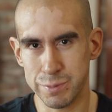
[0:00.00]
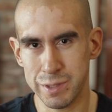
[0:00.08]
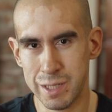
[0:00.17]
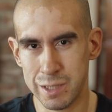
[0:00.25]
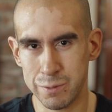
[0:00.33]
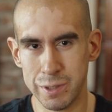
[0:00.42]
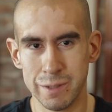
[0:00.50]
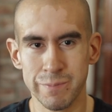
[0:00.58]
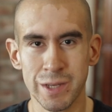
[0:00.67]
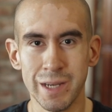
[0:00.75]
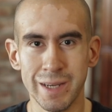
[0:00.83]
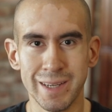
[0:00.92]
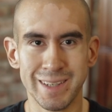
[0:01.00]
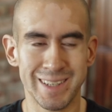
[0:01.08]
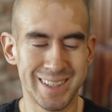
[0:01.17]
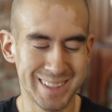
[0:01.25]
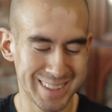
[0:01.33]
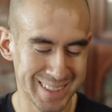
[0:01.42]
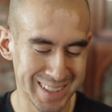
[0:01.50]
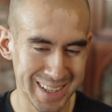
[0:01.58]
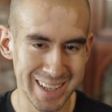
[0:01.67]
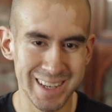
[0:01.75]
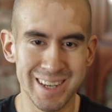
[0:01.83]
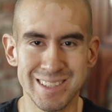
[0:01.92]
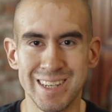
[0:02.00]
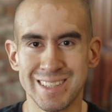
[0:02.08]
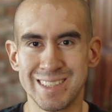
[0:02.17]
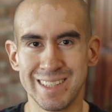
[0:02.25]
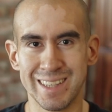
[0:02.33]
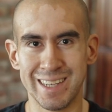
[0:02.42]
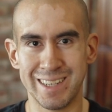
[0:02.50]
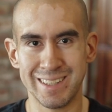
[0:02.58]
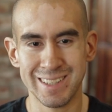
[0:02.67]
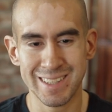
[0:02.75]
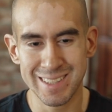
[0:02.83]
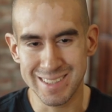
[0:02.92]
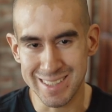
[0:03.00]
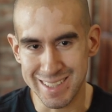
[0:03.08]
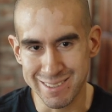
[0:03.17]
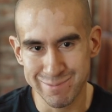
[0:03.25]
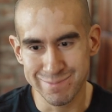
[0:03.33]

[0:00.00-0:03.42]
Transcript: But anyway, I'll talk to you later. See ya.